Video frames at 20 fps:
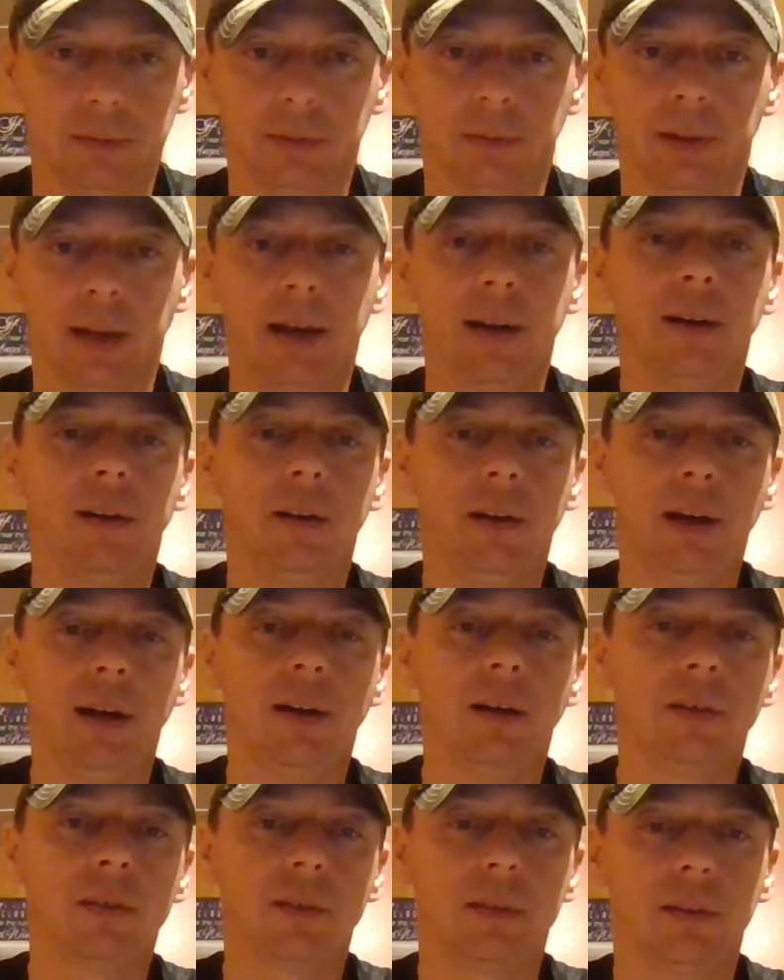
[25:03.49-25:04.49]
later
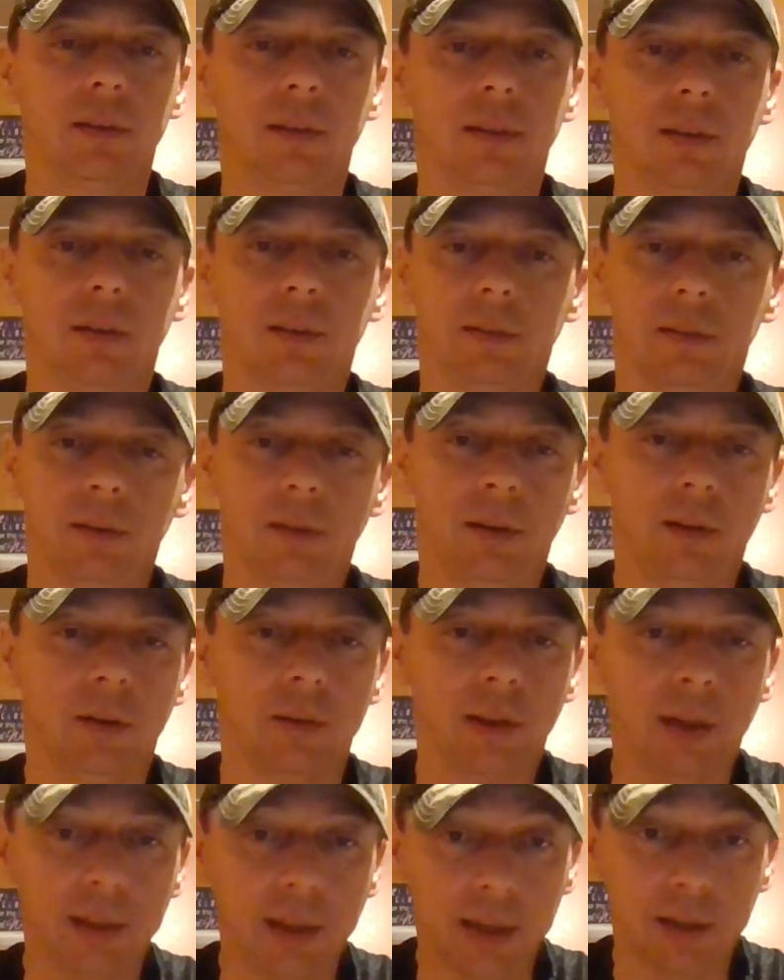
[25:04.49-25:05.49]
years, they
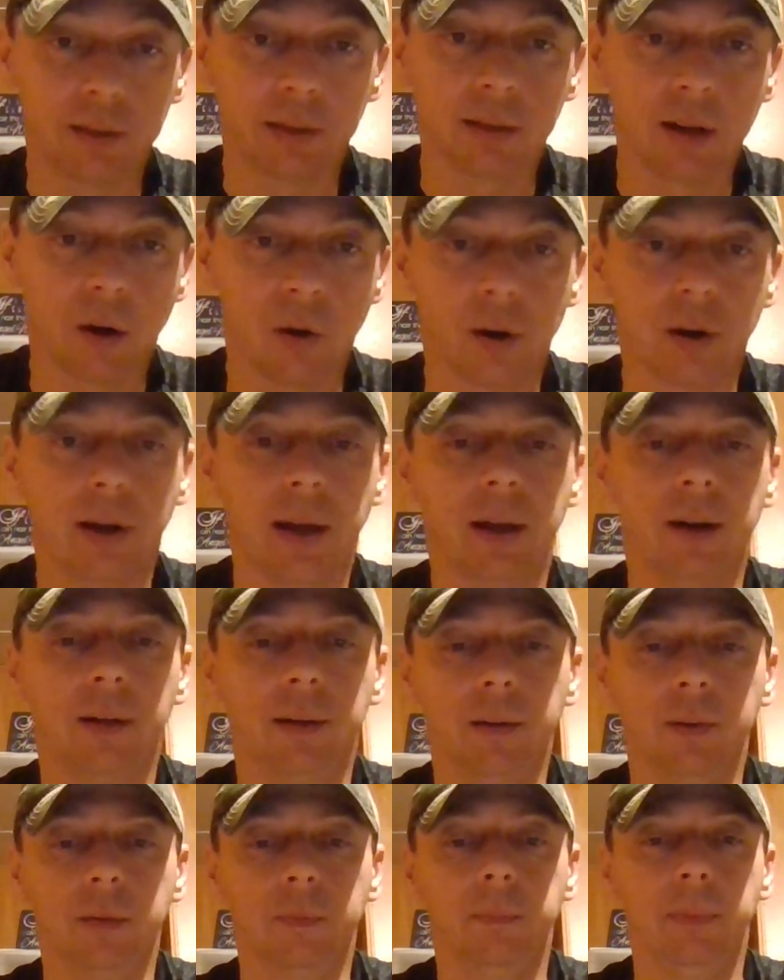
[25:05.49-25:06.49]
let their guard down a
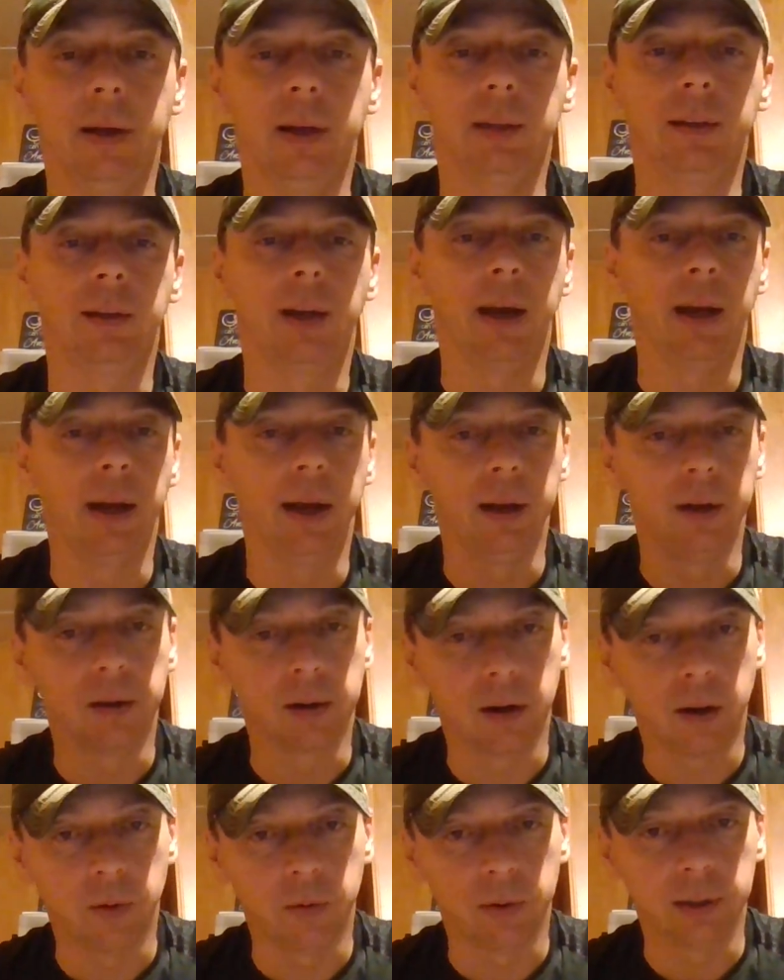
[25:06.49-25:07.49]
little bit
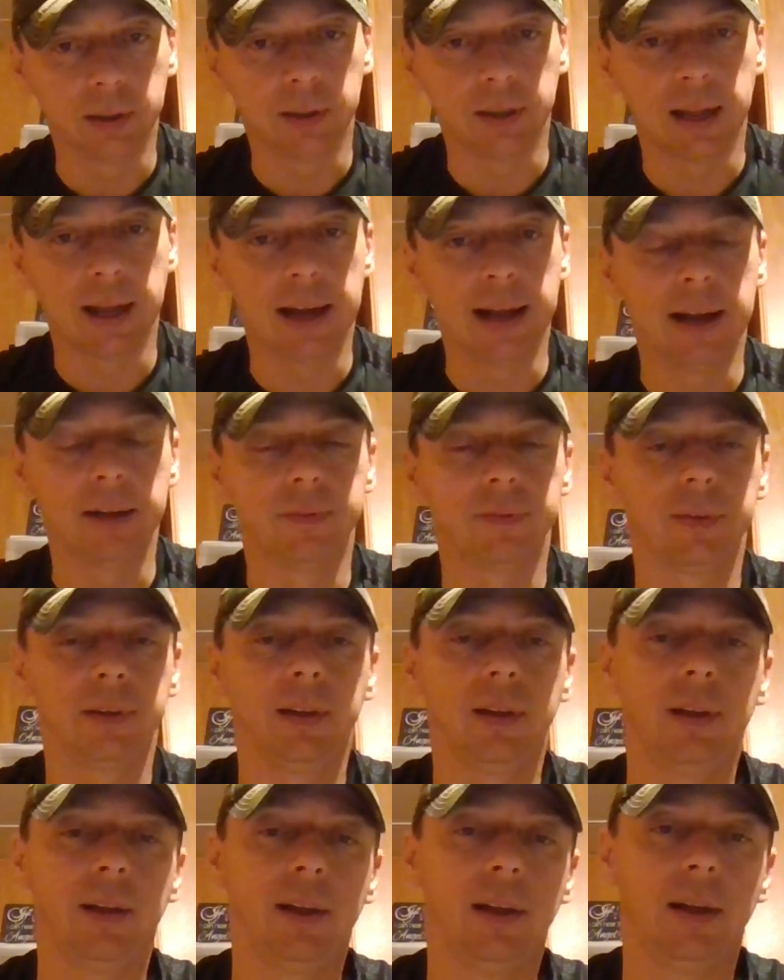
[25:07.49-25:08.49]
later on in life.
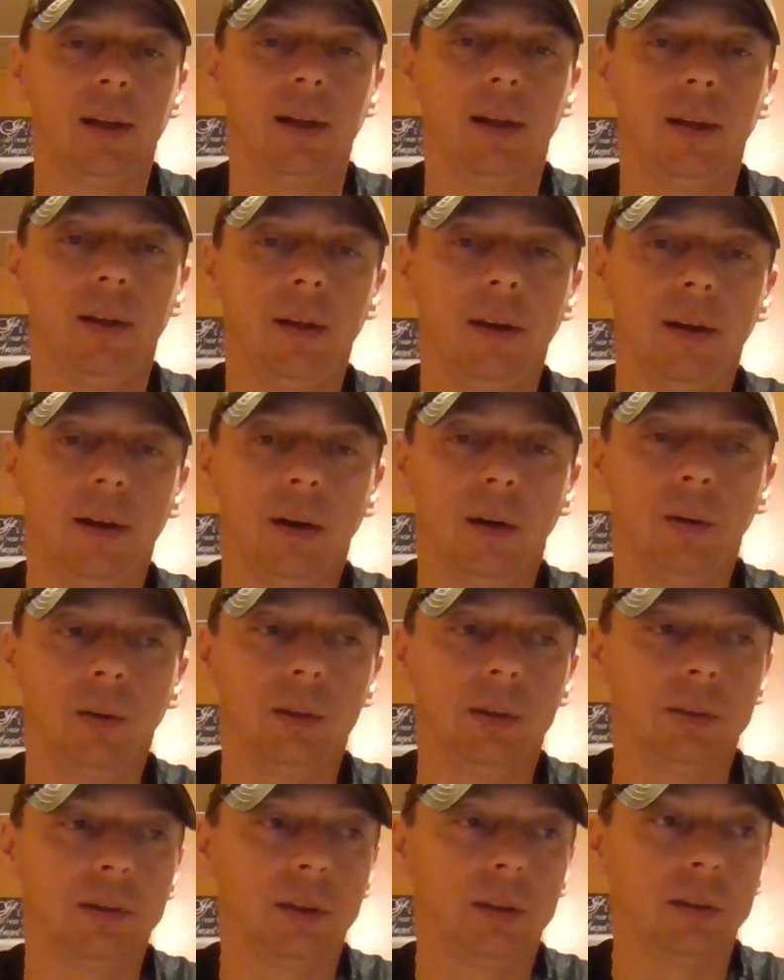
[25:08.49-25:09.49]

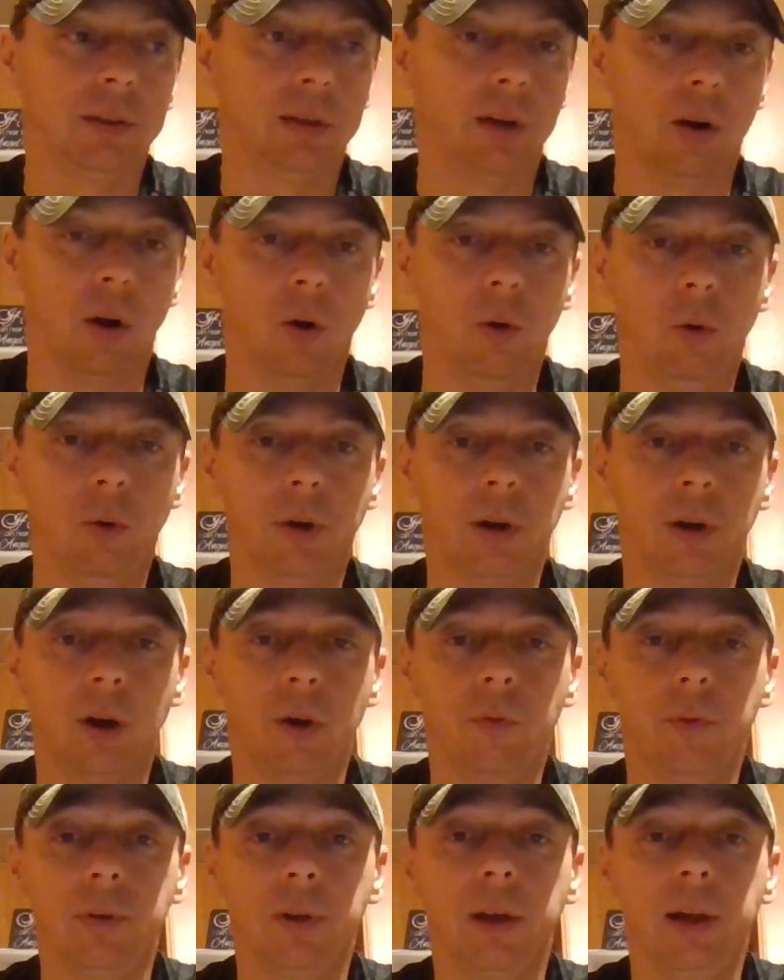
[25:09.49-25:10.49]
Because they're old and
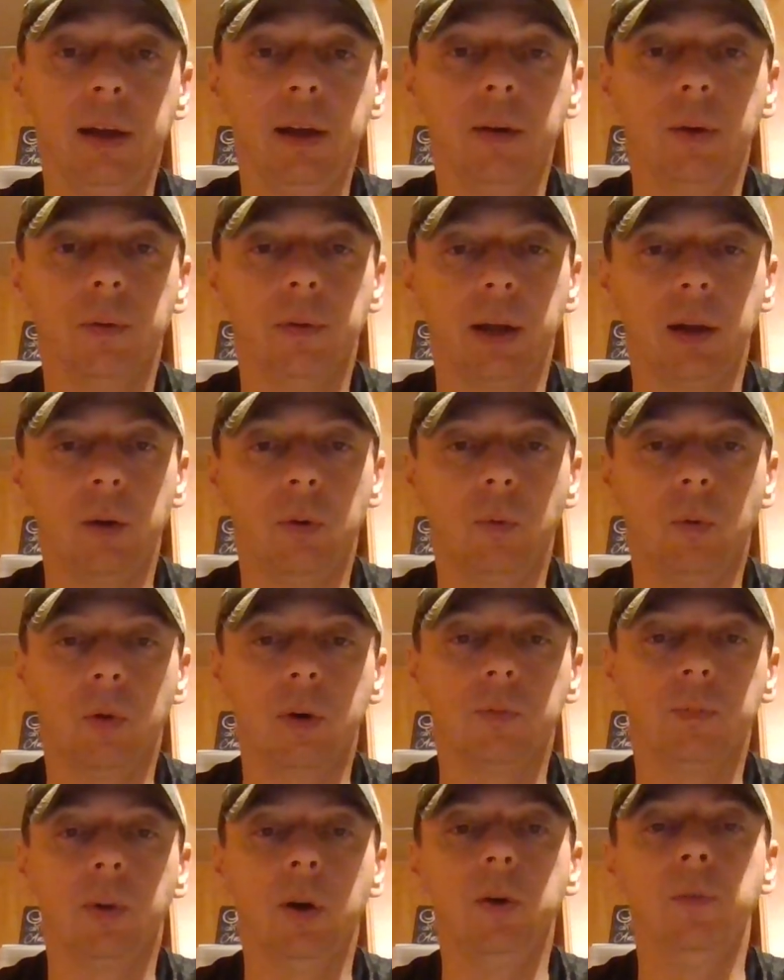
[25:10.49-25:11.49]
over the hill. They don't
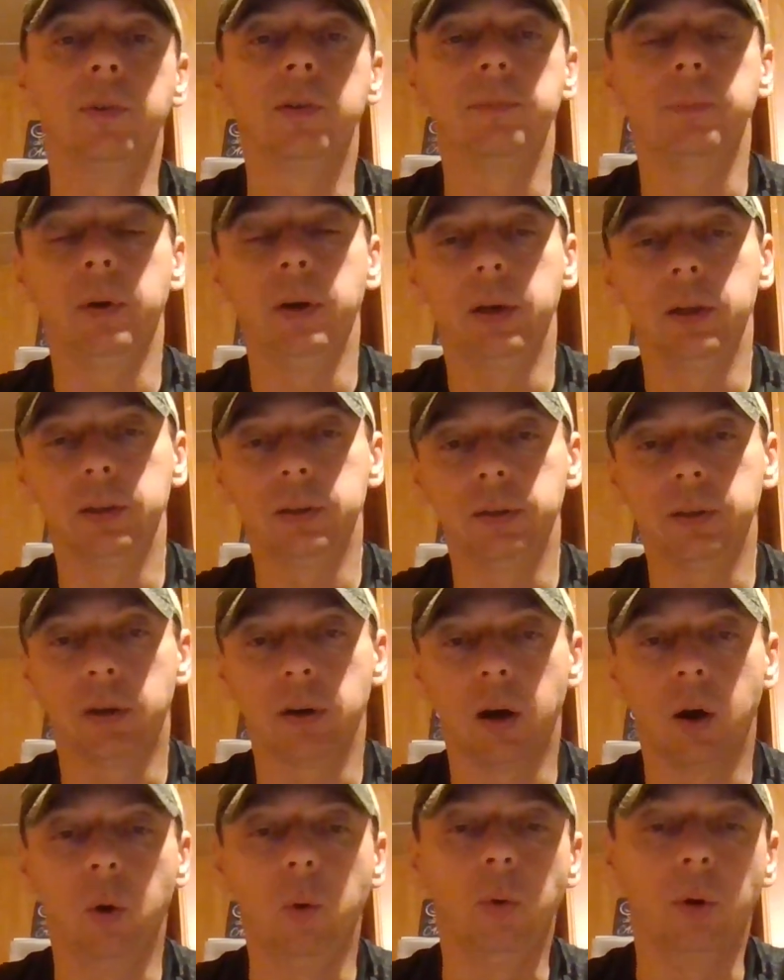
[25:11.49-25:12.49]
want to move as much.
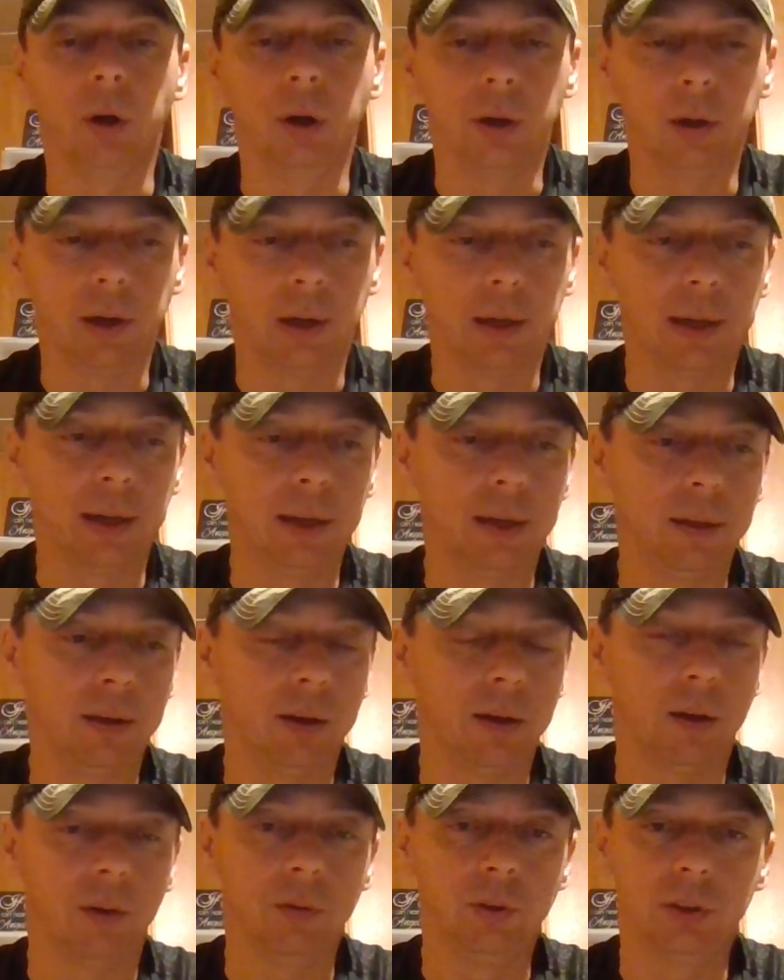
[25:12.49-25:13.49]
They're older. They get,
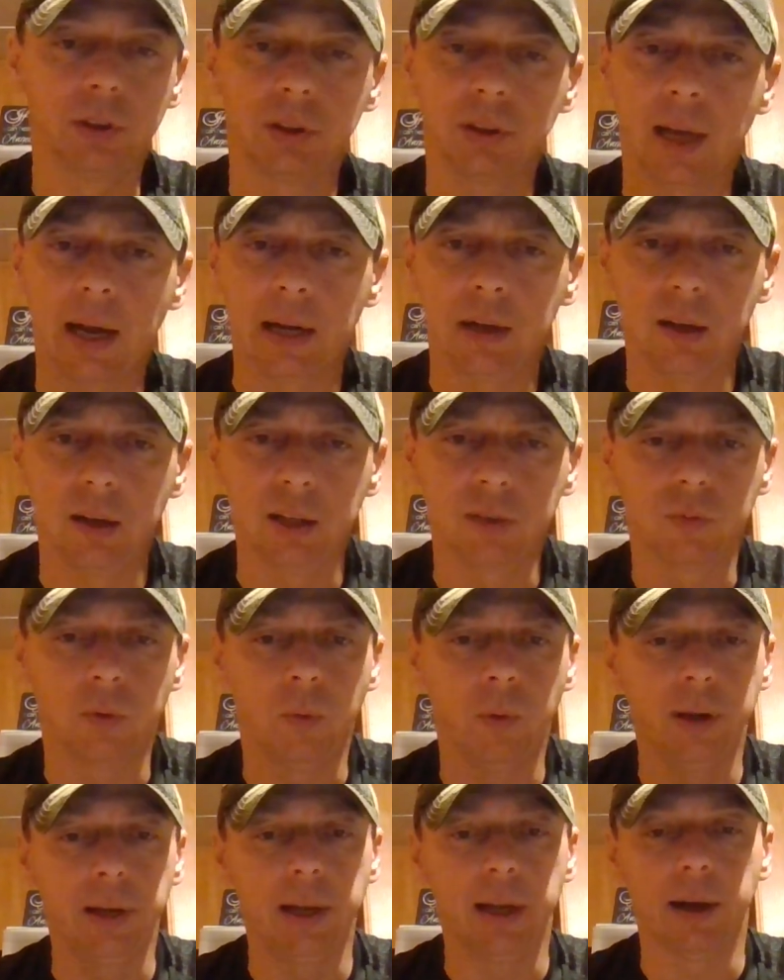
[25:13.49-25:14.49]
just like us when
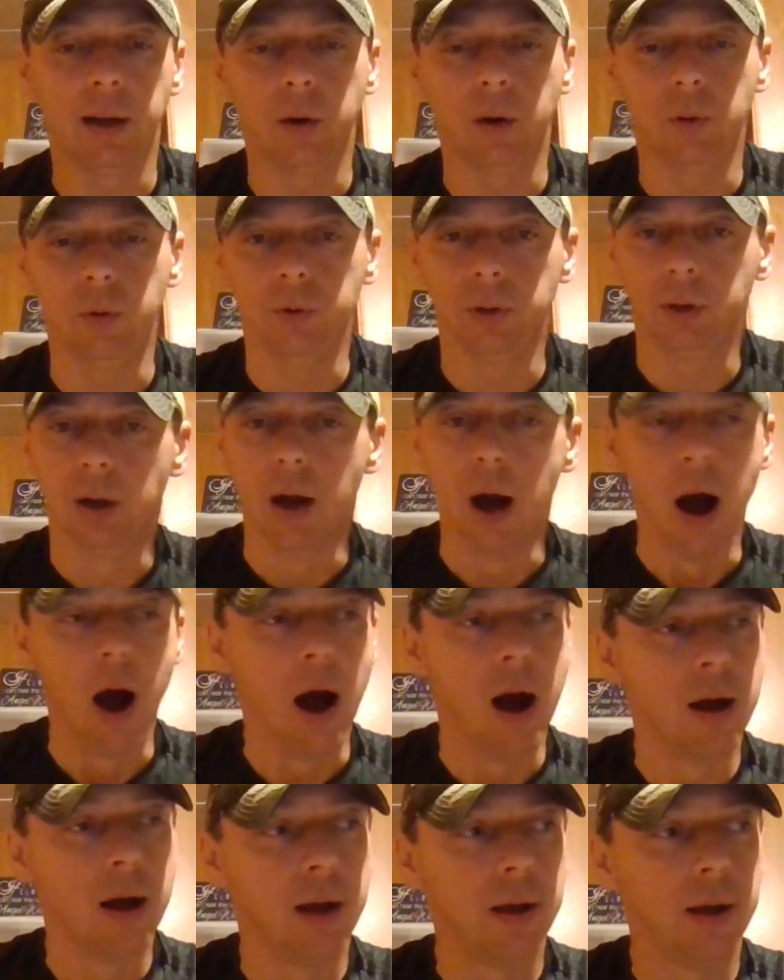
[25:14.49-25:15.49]
we get old.
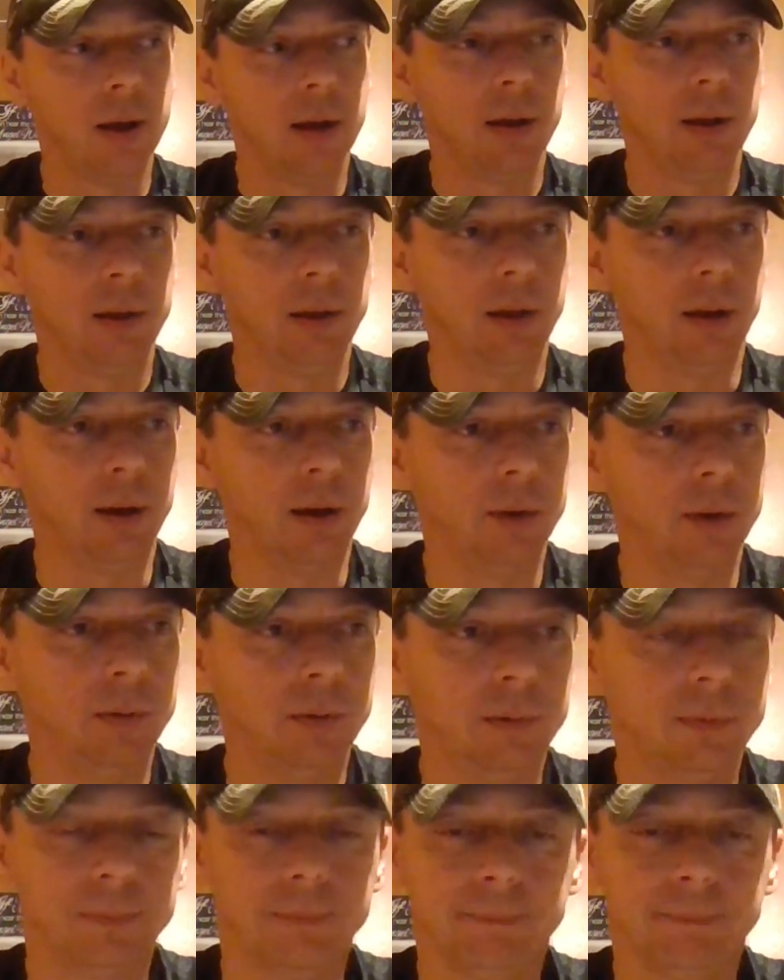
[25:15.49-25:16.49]
You know,